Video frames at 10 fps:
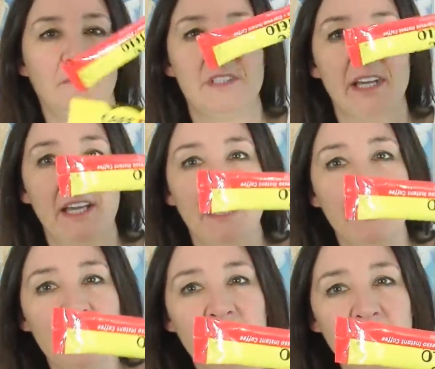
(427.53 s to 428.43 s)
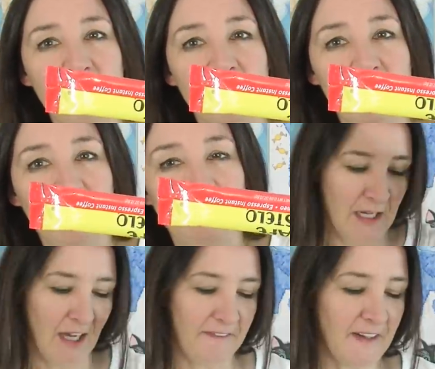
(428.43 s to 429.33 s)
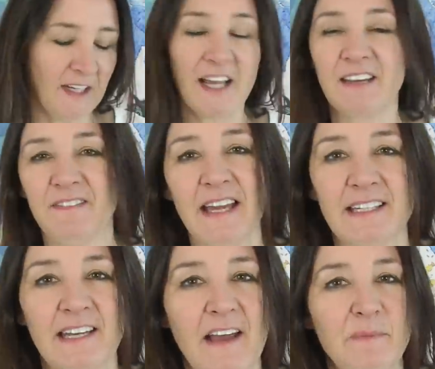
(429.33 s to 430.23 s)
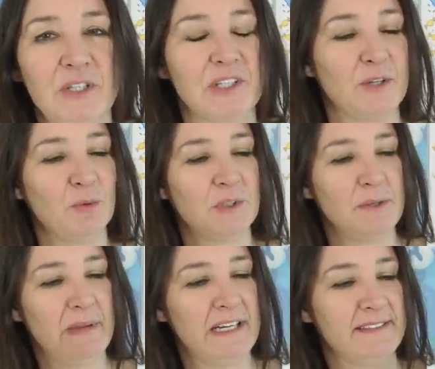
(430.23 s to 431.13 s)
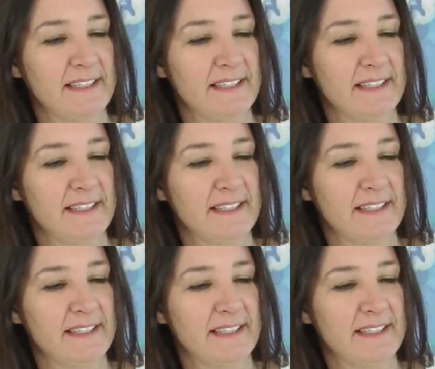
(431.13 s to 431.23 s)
Ta-da! I feel like if that didn't have music, it wouldn't have been as